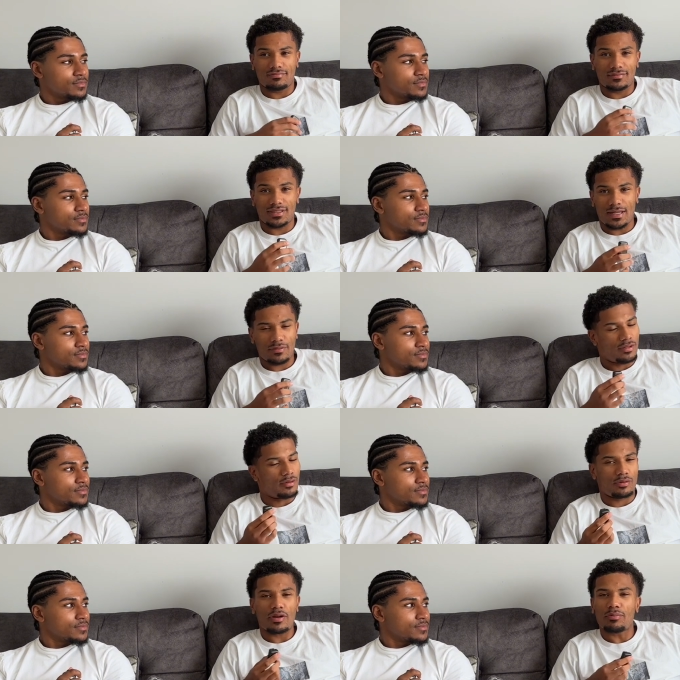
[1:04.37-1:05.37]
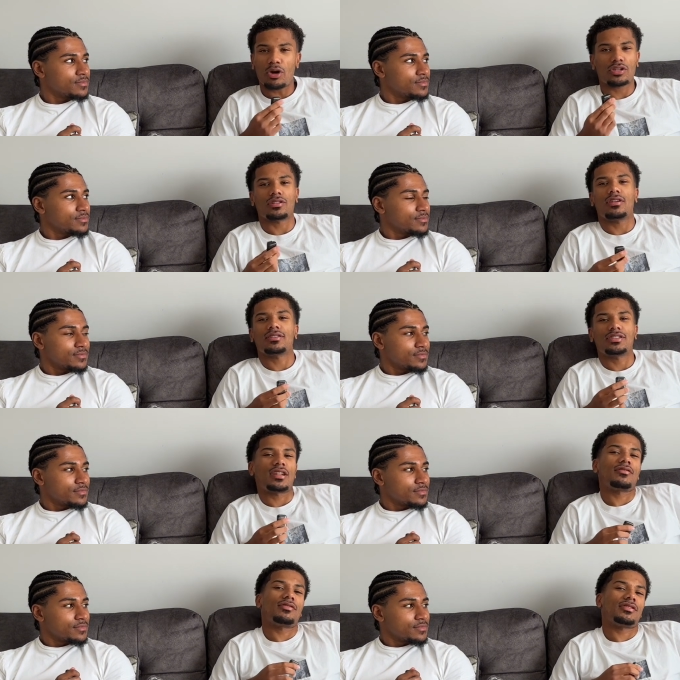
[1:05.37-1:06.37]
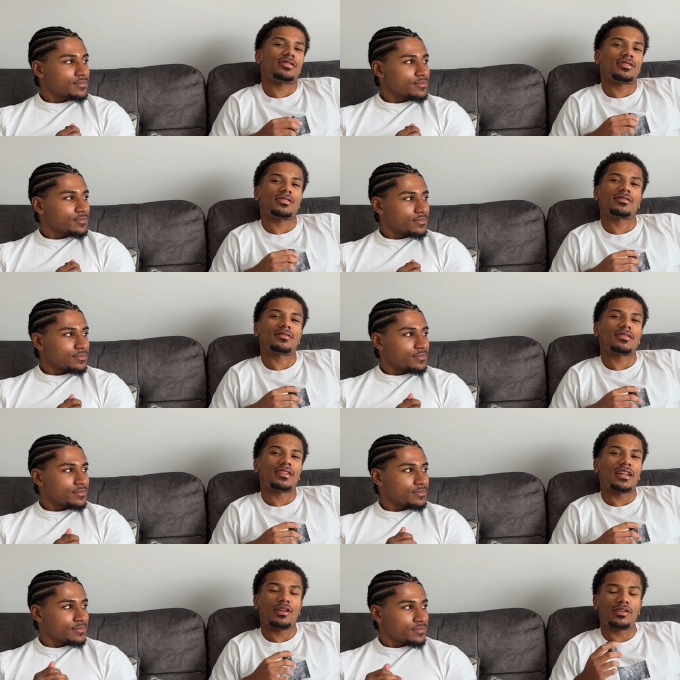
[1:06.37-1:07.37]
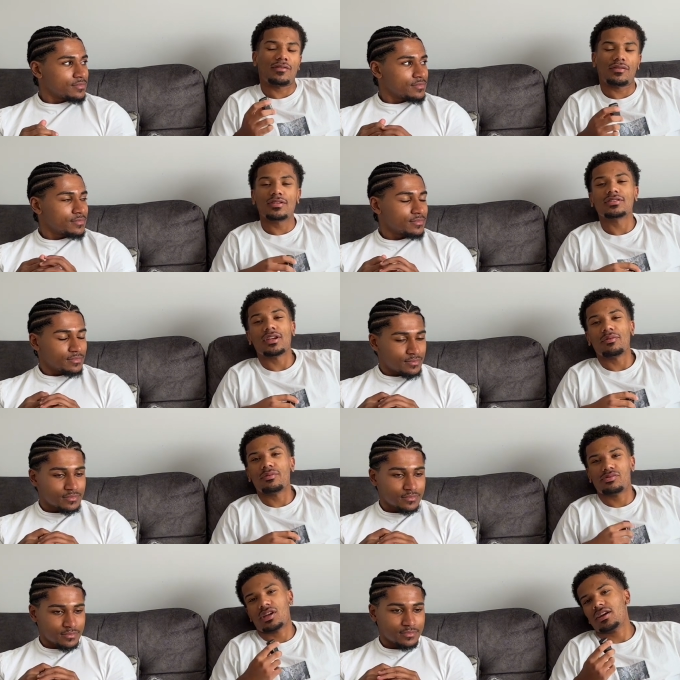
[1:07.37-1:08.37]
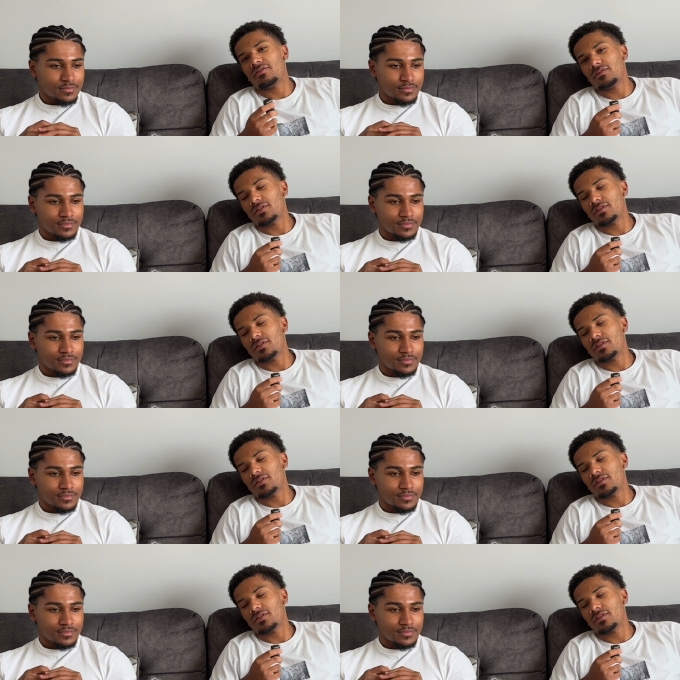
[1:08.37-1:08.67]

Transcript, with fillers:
Speaker 1: stamina, or martial arts in general, it's just a lot different. So it was tiring, of